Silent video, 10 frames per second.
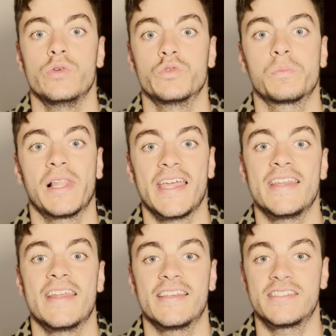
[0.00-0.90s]
who's played
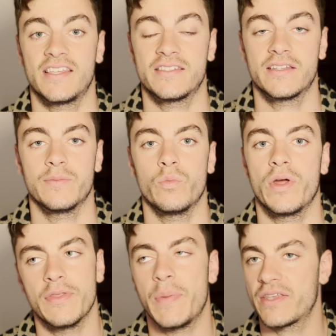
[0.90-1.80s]
in a system
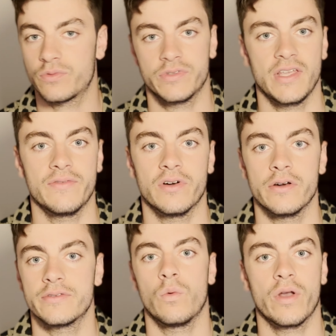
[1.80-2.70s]
with the best receivers,